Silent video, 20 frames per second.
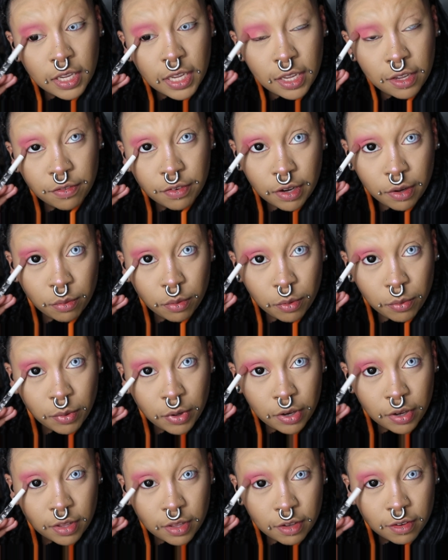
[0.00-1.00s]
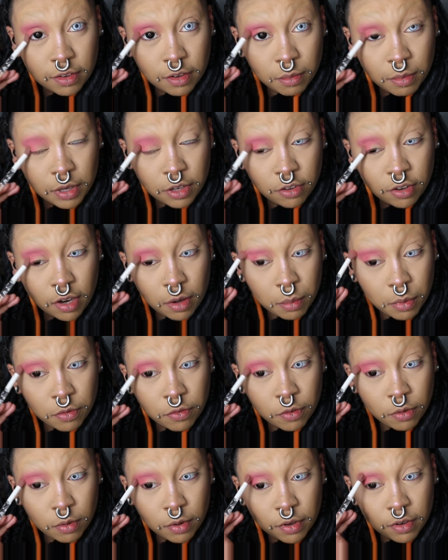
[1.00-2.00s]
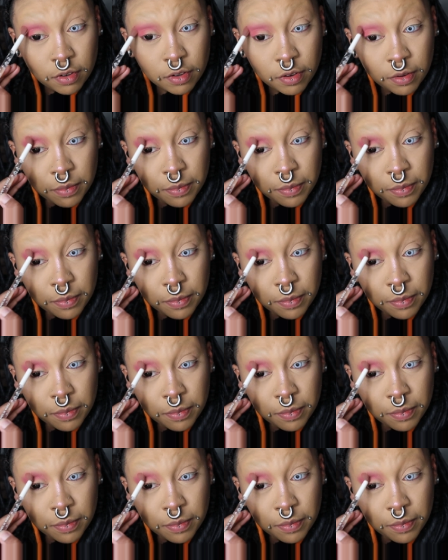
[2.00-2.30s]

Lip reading: If I were wearing this to my job, of course.